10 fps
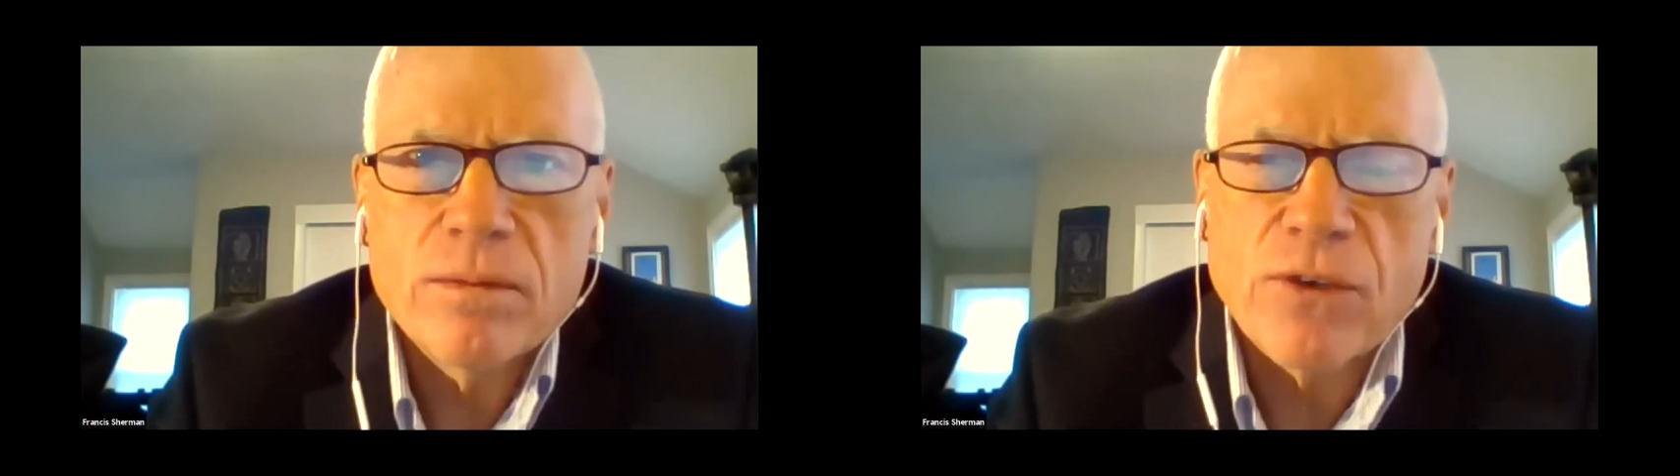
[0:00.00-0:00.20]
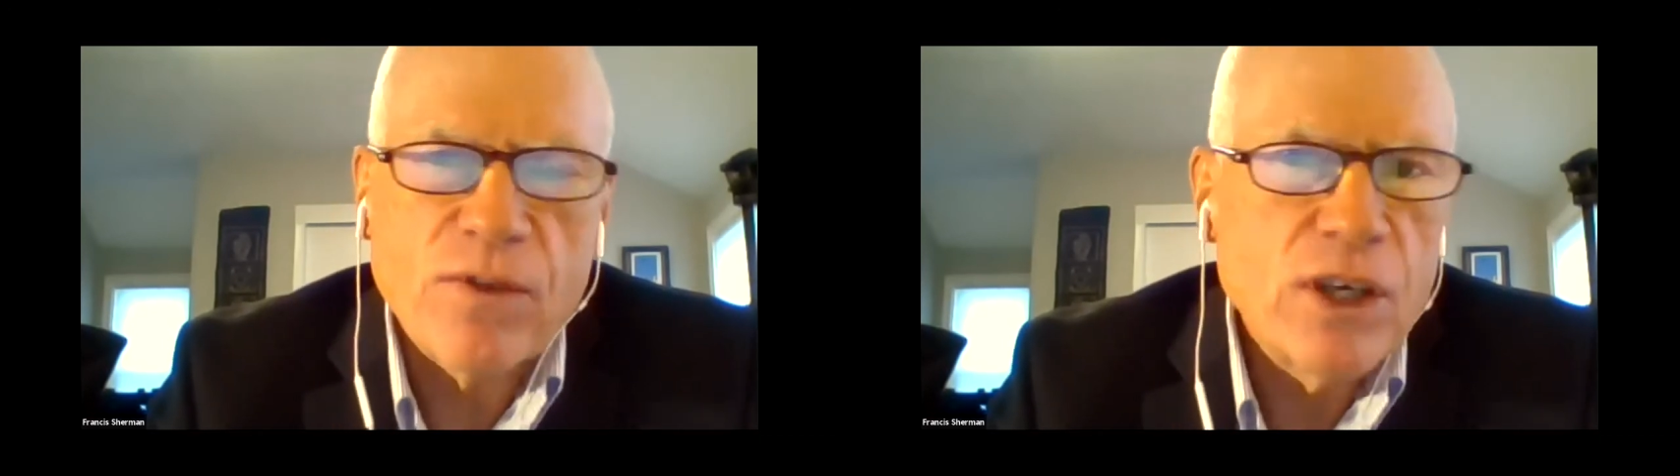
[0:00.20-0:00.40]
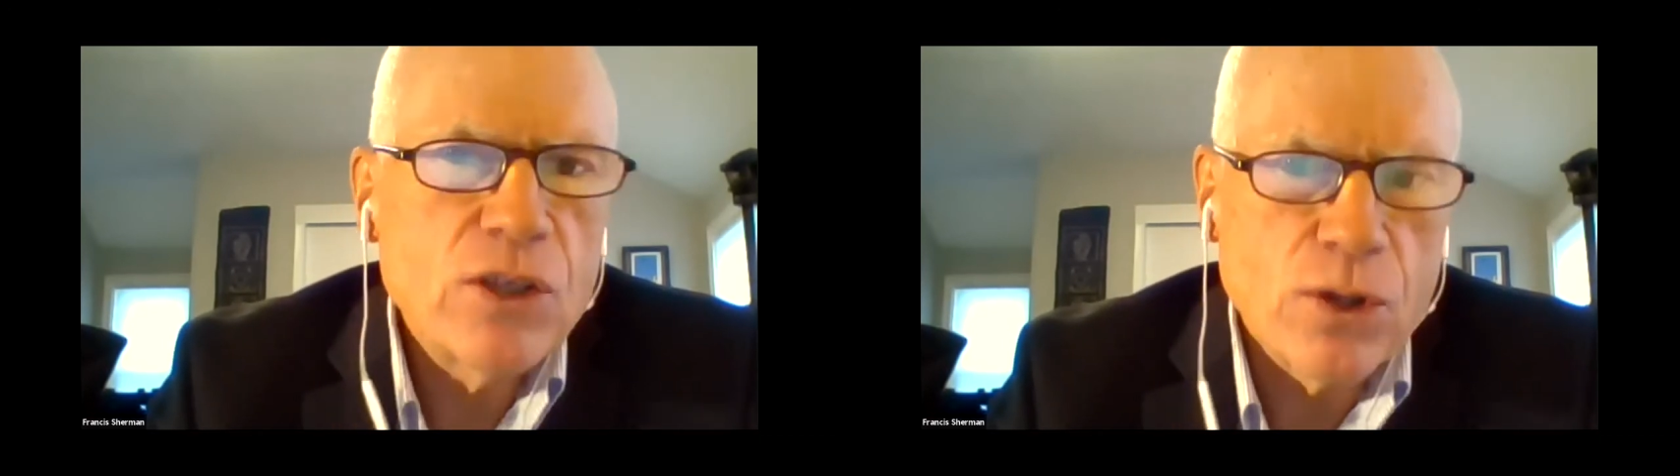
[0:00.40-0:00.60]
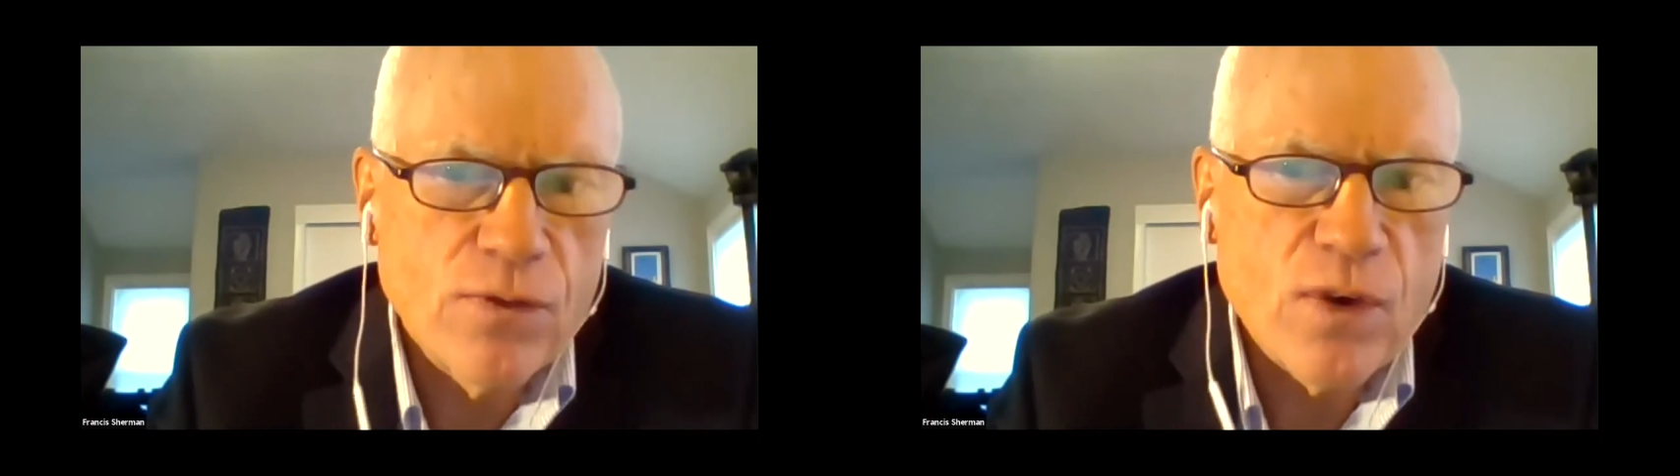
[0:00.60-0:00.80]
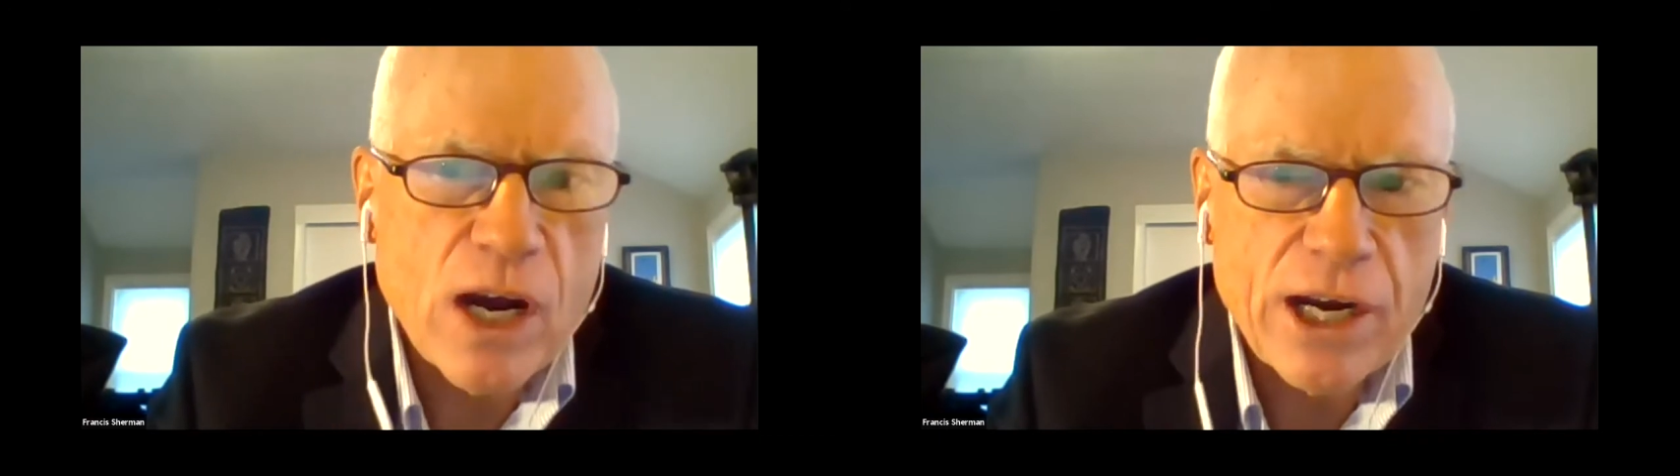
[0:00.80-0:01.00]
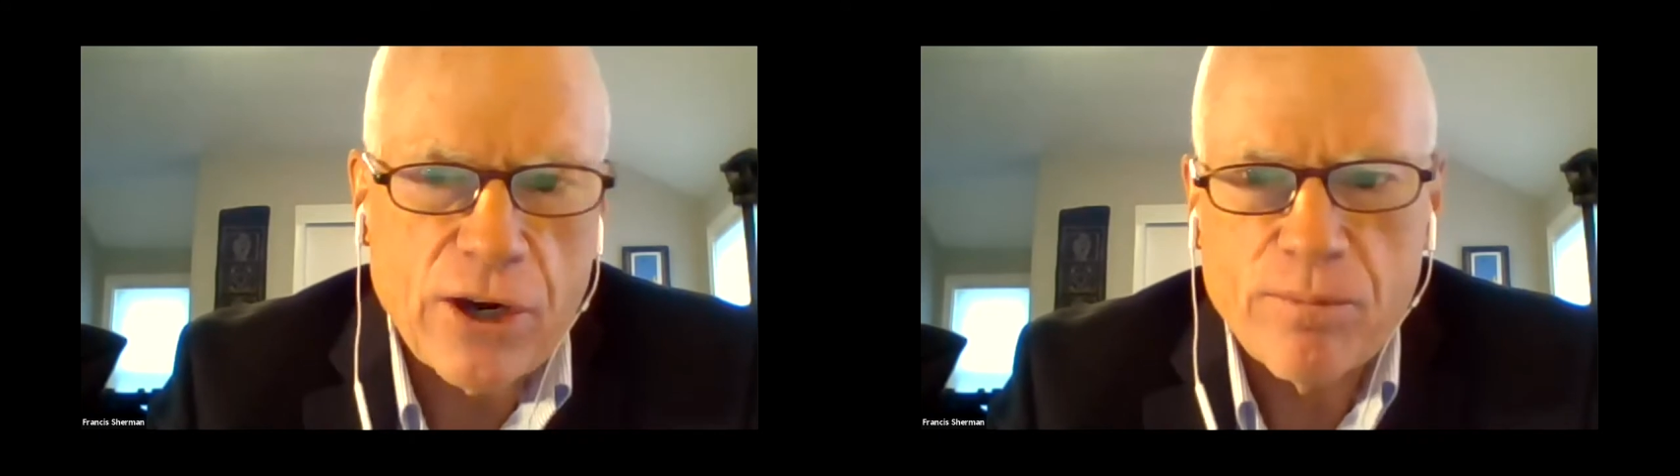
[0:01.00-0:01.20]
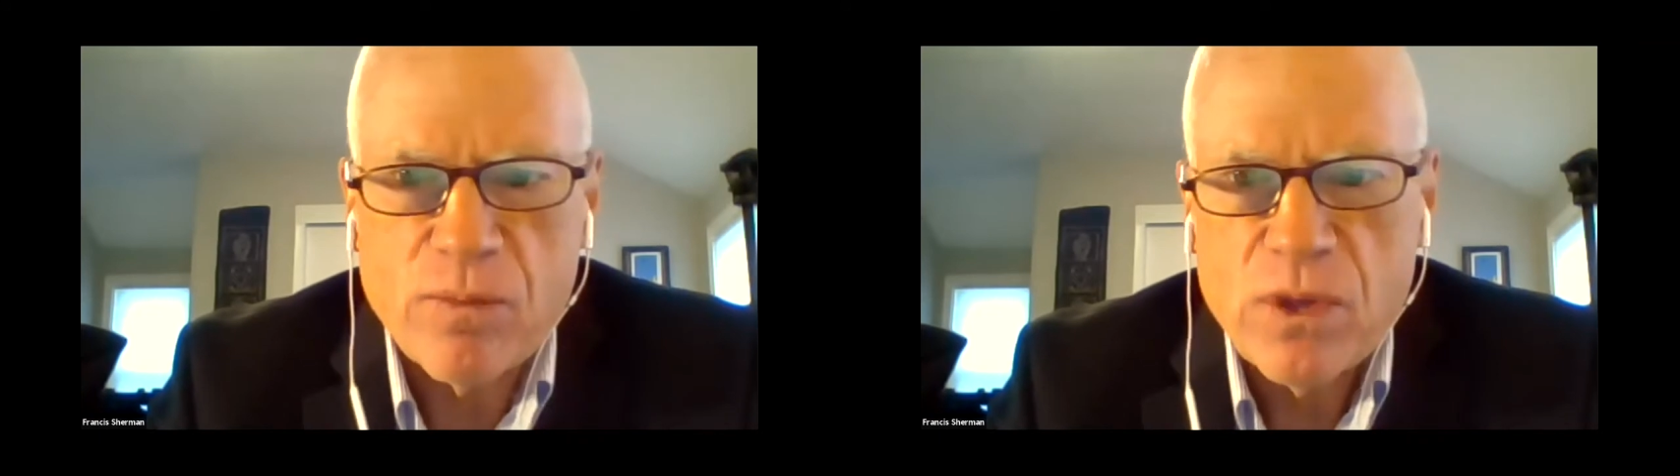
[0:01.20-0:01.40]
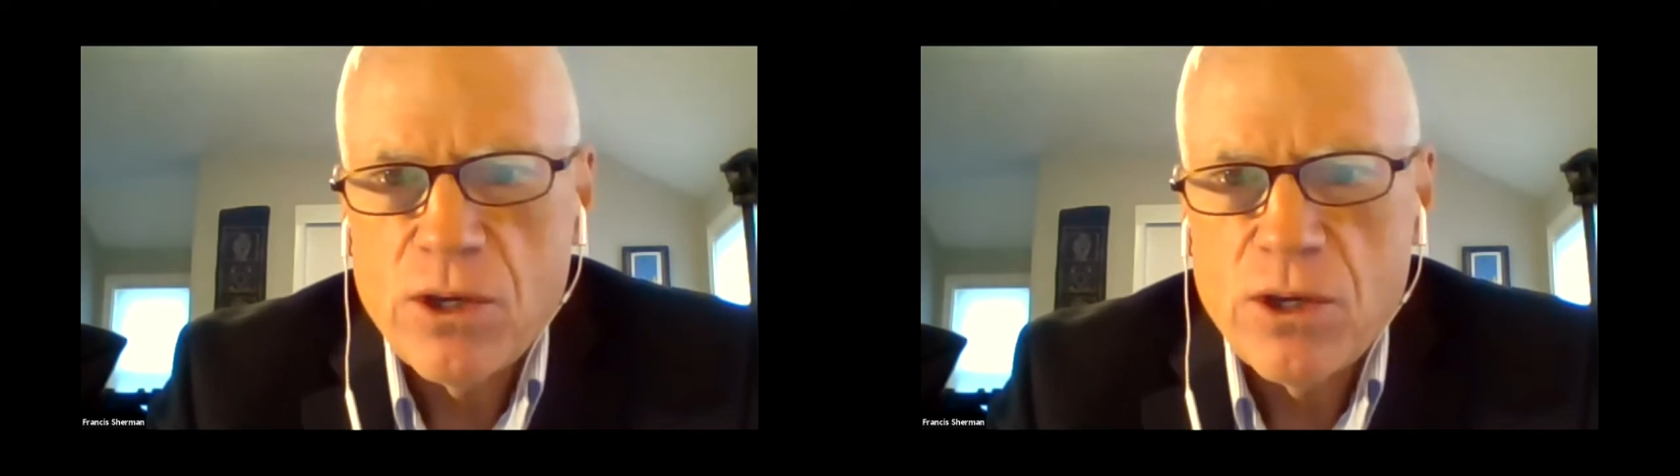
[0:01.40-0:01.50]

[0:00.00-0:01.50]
their feet to the fire.